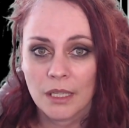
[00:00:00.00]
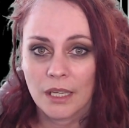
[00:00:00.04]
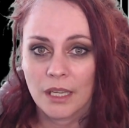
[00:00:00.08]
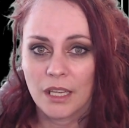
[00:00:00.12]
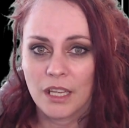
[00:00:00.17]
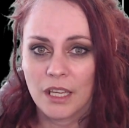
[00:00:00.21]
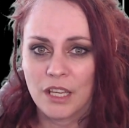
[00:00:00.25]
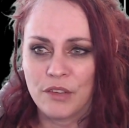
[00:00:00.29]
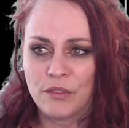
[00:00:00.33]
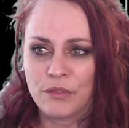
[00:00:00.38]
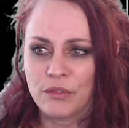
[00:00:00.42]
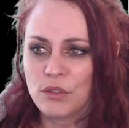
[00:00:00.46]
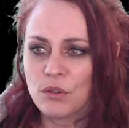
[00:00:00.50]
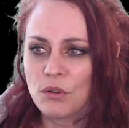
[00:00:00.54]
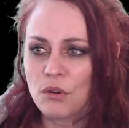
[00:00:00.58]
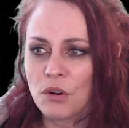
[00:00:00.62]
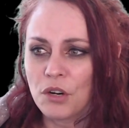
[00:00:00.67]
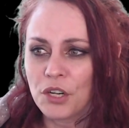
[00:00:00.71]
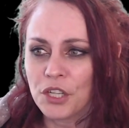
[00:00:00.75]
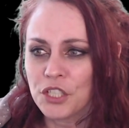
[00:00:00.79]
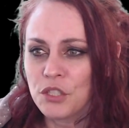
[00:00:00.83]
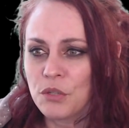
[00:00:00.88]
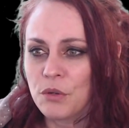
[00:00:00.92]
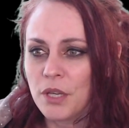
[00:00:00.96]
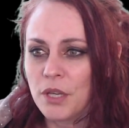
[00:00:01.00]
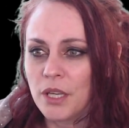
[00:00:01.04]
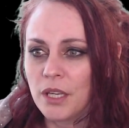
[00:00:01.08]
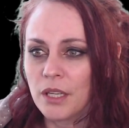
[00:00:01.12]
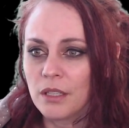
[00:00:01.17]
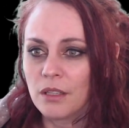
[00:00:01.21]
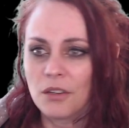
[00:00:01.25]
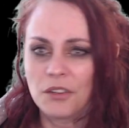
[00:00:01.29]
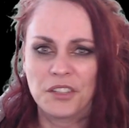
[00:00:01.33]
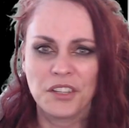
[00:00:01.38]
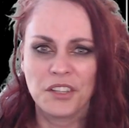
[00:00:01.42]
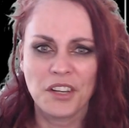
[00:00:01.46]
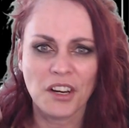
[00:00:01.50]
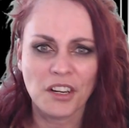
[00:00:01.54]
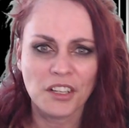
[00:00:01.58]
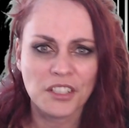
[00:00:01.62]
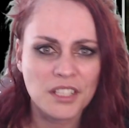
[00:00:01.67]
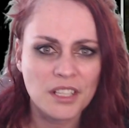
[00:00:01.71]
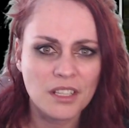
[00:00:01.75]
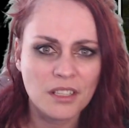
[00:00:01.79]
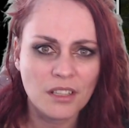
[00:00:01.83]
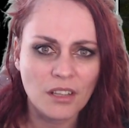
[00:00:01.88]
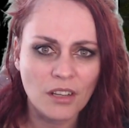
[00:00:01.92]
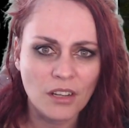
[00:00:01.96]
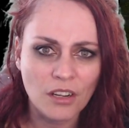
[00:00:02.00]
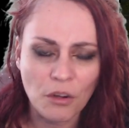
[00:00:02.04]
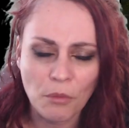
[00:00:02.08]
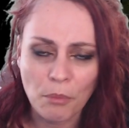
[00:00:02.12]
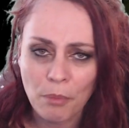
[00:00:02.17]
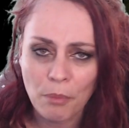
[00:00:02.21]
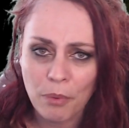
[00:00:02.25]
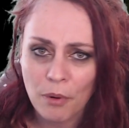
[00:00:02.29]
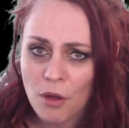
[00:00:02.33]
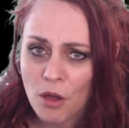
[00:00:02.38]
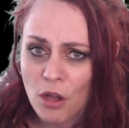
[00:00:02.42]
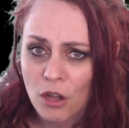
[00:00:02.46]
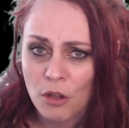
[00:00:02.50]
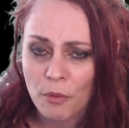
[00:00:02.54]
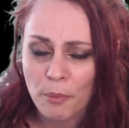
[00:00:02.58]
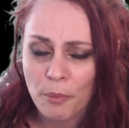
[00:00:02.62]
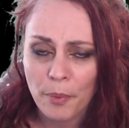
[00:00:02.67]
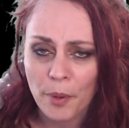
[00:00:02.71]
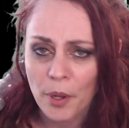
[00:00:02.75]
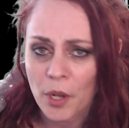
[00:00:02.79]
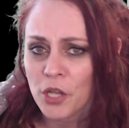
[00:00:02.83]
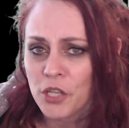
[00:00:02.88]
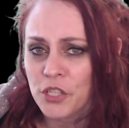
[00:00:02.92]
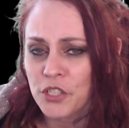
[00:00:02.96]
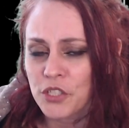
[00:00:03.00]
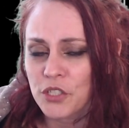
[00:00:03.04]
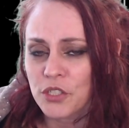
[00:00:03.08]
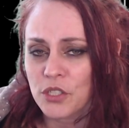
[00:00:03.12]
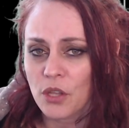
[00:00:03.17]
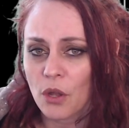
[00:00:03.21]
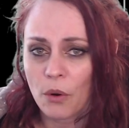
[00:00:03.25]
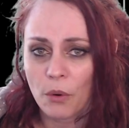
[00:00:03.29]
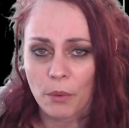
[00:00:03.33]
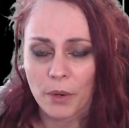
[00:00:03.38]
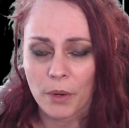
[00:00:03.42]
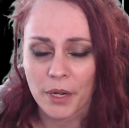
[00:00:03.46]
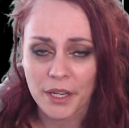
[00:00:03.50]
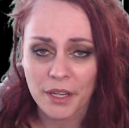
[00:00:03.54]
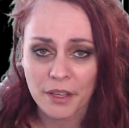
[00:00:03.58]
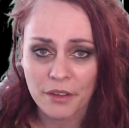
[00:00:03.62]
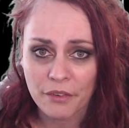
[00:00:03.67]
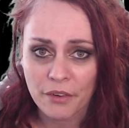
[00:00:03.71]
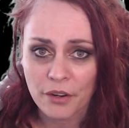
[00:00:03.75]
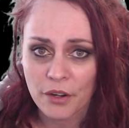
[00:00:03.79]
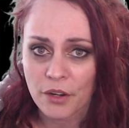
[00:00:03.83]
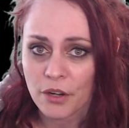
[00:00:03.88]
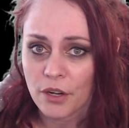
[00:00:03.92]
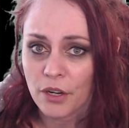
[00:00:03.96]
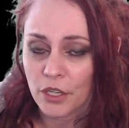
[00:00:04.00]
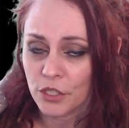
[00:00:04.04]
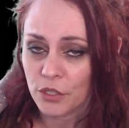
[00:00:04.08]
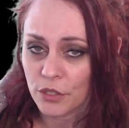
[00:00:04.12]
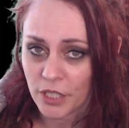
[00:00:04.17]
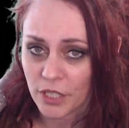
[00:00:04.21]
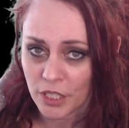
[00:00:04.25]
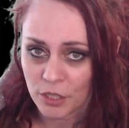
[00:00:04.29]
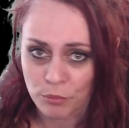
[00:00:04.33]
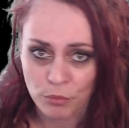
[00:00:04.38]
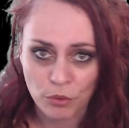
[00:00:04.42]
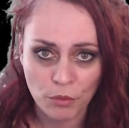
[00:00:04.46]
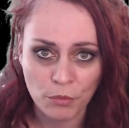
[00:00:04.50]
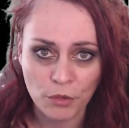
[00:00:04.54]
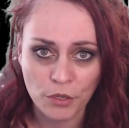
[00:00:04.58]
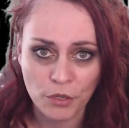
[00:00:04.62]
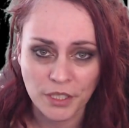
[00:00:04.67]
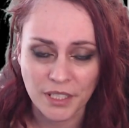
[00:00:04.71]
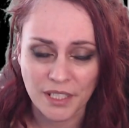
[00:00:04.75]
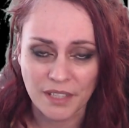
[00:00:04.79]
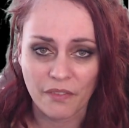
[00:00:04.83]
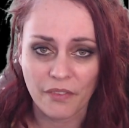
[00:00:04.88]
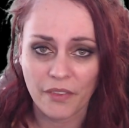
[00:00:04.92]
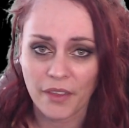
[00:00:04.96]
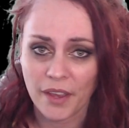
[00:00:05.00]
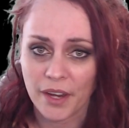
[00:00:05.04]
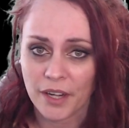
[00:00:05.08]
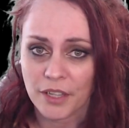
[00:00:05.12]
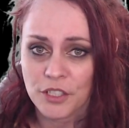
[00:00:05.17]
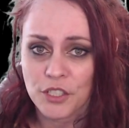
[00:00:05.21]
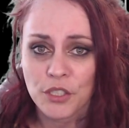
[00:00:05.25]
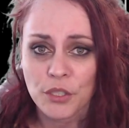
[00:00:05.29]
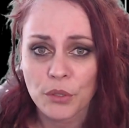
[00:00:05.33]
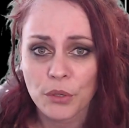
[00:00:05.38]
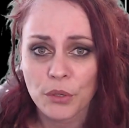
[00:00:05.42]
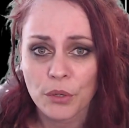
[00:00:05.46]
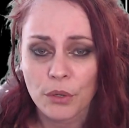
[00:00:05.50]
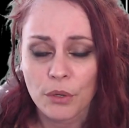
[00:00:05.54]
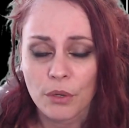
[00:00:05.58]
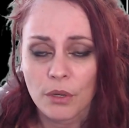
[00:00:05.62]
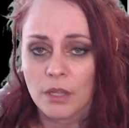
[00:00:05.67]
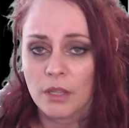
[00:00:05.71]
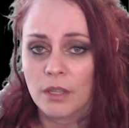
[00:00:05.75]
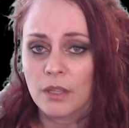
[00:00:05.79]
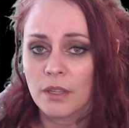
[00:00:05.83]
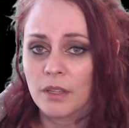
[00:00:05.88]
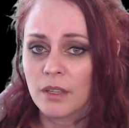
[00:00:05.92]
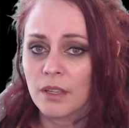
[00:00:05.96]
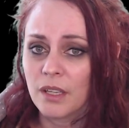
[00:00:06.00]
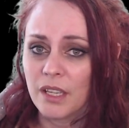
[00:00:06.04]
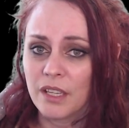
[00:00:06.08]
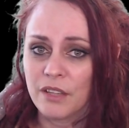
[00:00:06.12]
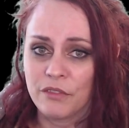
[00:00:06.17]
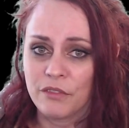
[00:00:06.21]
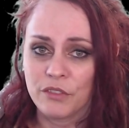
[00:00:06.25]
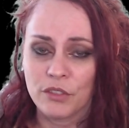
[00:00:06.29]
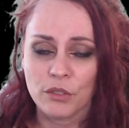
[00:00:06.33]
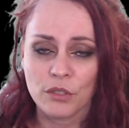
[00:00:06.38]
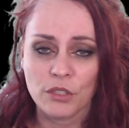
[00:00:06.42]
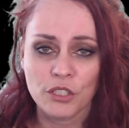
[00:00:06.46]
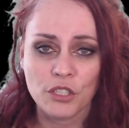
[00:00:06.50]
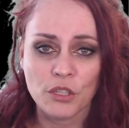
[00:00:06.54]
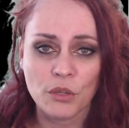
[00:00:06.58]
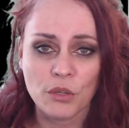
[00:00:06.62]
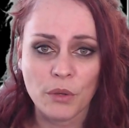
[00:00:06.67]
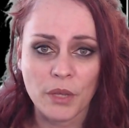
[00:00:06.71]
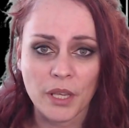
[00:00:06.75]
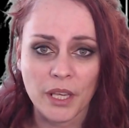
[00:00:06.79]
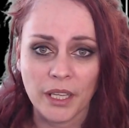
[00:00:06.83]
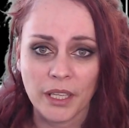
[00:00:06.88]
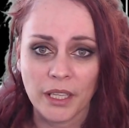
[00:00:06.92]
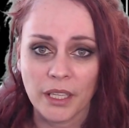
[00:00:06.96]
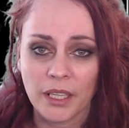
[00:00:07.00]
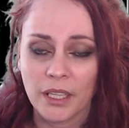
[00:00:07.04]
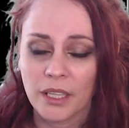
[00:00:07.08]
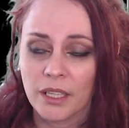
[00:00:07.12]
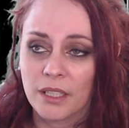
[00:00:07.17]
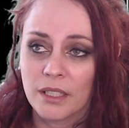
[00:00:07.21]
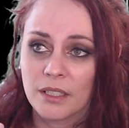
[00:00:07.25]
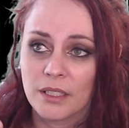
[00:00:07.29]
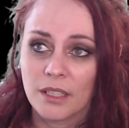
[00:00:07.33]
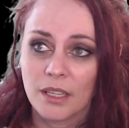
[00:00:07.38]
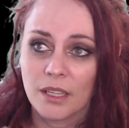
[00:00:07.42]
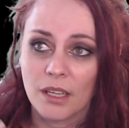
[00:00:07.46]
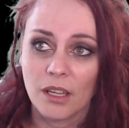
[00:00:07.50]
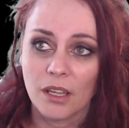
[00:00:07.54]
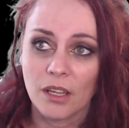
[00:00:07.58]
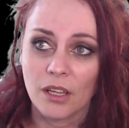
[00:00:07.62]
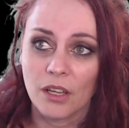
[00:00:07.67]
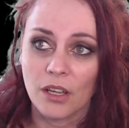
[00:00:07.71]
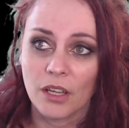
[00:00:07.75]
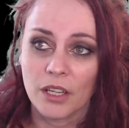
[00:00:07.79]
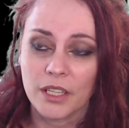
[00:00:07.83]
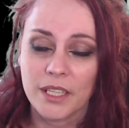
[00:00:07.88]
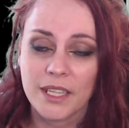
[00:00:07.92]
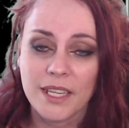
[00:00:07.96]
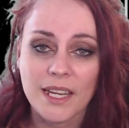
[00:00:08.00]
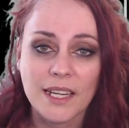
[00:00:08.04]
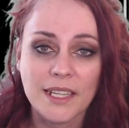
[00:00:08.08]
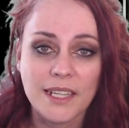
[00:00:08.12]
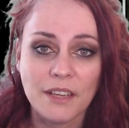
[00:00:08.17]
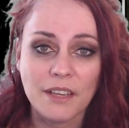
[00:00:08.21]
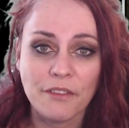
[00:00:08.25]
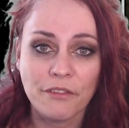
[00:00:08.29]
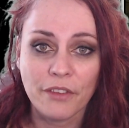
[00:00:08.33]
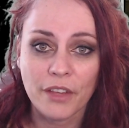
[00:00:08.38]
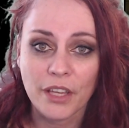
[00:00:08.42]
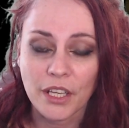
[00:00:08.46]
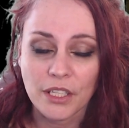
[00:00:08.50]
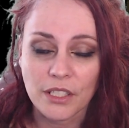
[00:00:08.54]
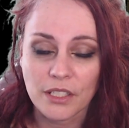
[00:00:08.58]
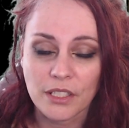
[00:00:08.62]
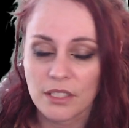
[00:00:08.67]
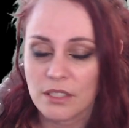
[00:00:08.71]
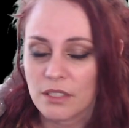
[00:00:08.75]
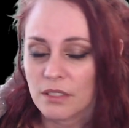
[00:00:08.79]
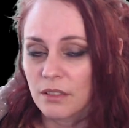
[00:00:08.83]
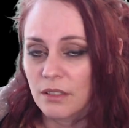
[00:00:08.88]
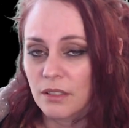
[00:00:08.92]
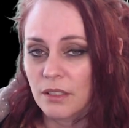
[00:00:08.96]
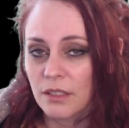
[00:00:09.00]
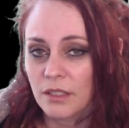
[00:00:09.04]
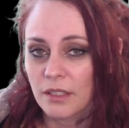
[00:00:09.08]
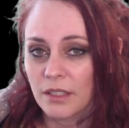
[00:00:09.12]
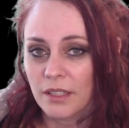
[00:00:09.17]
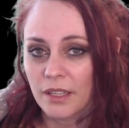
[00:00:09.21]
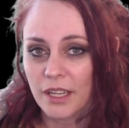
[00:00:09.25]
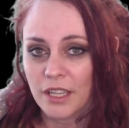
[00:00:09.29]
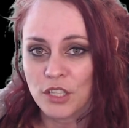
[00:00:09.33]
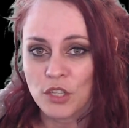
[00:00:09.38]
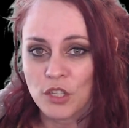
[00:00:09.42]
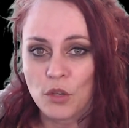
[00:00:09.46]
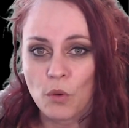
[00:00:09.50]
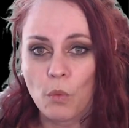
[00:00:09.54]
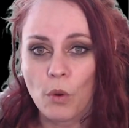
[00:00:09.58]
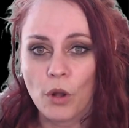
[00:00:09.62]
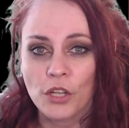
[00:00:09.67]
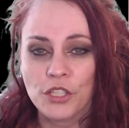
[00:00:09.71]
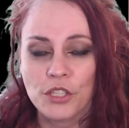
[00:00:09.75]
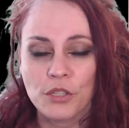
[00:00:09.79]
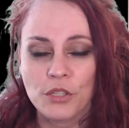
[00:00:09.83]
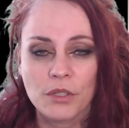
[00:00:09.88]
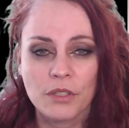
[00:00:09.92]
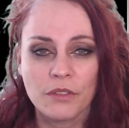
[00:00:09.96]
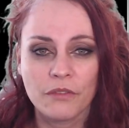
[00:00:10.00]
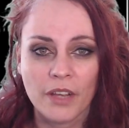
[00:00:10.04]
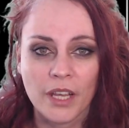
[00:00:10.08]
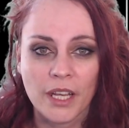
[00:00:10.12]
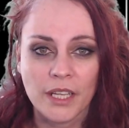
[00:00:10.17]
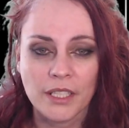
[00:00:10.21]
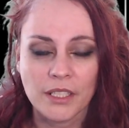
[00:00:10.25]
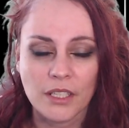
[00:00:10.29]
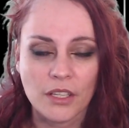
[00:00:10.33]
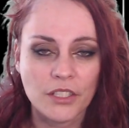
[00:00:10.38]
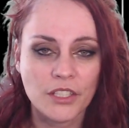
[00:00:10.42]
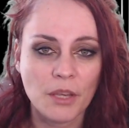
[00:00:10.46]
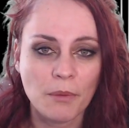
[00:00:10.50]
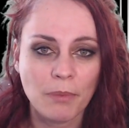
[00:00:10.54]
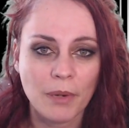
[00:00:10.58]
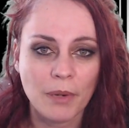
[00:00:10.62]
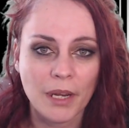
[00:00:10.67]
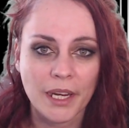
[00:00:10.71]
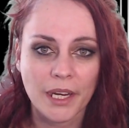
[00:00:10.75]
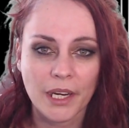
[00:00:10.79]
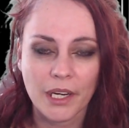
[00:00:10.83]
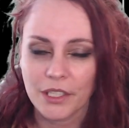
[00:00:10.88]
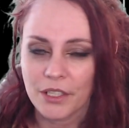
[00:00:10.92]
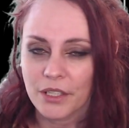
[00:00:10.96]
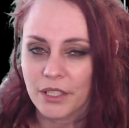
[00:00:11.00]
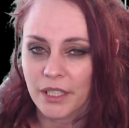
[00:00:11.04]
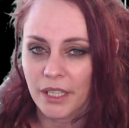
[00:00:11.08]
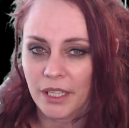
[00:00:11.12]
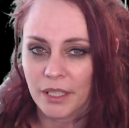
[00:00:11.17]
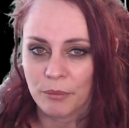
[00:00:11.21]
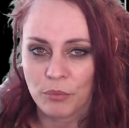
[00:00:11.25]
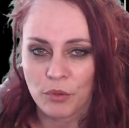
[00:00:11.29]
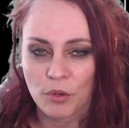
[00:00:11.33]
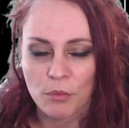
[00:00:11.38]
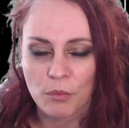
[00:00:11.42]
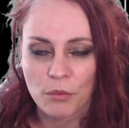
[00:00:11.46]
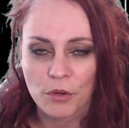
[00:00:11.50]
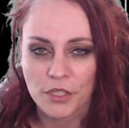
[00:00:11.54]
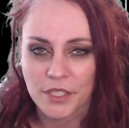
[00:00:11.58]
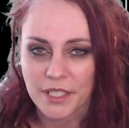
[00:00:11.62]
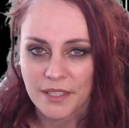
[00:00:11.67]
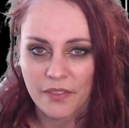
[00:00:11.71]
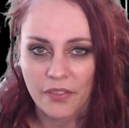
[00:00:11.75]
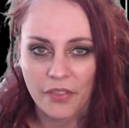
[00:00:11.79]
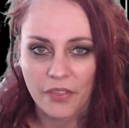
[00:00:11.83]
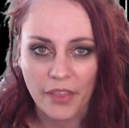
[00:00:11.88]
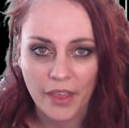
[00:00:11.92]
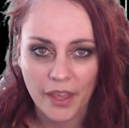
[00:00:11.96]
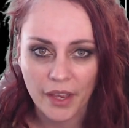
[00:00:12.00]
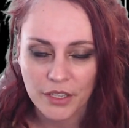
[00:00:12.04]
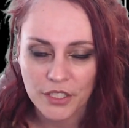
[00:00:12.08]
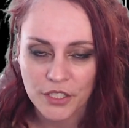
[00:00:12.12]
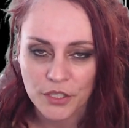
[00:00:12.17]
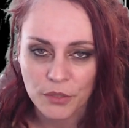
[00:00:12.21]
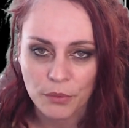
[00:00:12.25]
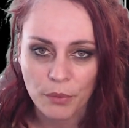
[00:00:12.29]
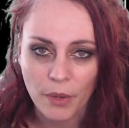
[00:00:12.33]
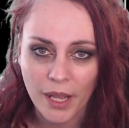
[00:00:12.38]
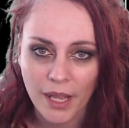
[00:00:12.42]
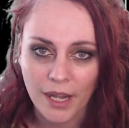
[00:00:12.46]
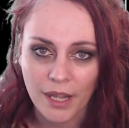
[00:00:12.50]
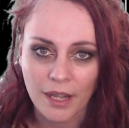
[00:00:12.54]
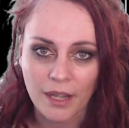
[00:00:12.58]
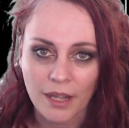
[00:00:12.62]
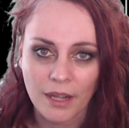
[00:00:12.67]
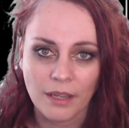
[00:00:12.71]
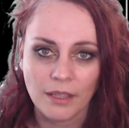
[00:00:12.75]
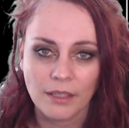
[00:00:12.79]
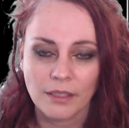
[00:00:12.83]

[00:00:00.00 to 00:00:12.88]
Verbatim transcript: if you are doing an article, a blog post, or whatever, you can promote it there too. If you're doing a uh, guild event and you want to invite other players, you can promote it there as well.